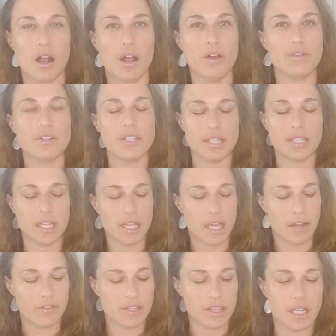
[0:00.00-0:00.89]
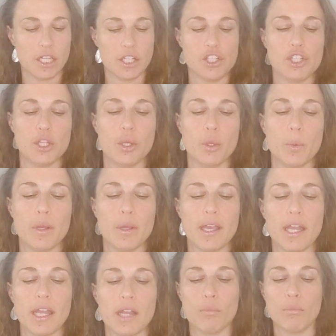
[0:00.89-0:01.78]
overseeing everything. So you will
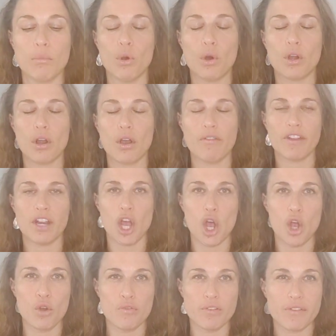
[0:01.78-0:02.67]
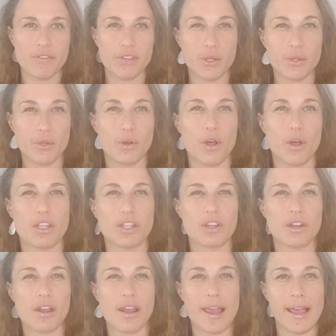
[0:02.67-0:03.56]
get more of an overview on
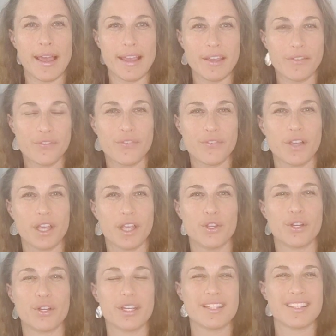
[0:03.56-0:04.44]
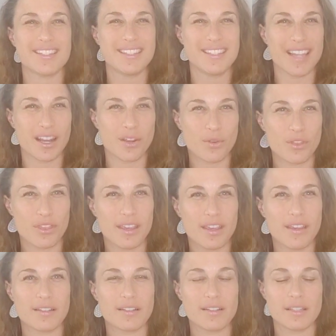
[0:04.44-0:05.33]
your life. You're going to settle
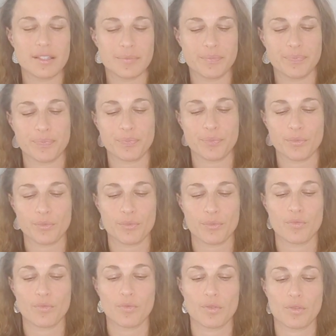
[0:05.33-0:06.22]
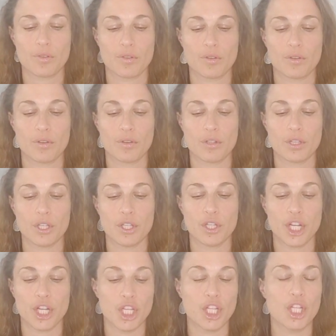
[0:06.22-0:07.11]
things.
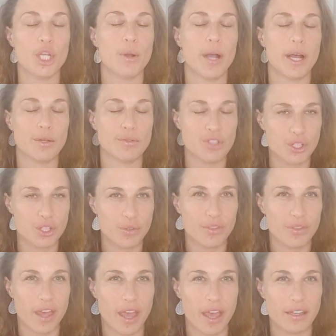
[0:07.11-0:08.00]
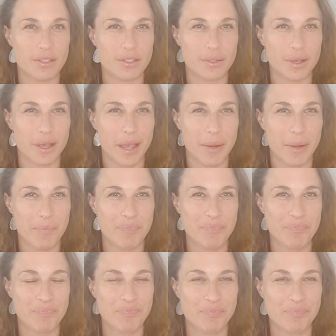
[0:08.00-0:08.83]
You're going to know how to do that. Okay.